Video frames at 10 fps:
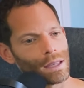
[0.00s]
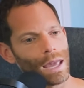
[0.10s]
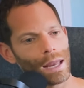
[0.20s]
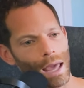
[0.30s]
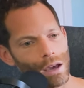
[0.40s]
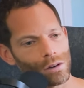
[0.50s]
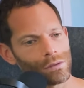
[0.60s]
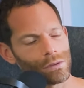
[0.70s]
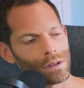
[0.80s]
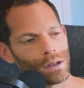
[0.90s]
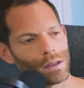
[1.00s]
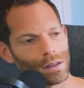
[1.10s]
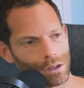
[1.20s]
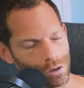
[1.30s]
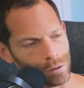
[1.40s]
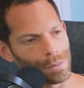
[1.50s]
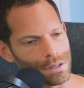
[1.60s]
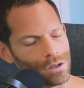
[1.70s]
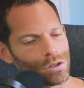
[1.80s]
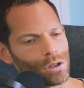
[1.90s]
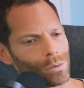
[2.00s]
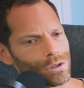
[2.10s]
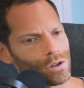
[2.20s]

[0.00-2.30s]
get out of the current position in which you're